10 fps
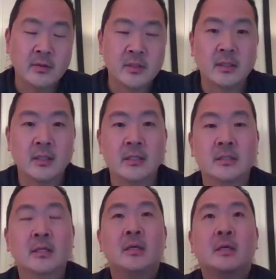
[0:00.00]
Using
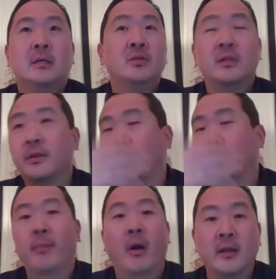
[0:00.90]
these, using a
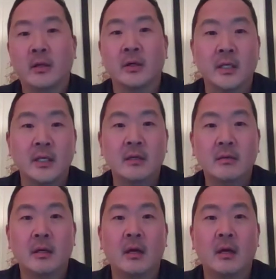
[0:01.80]
third-party cookie,